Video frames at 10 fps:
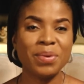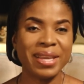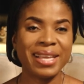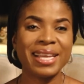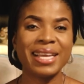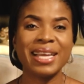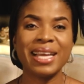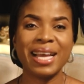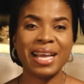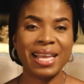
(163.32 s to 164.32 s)
week
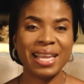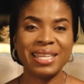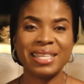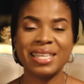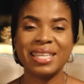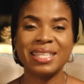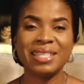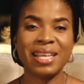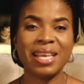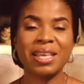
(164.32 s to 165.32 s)
ahead.
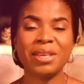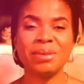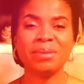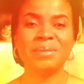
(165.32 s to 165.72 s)
Thank you.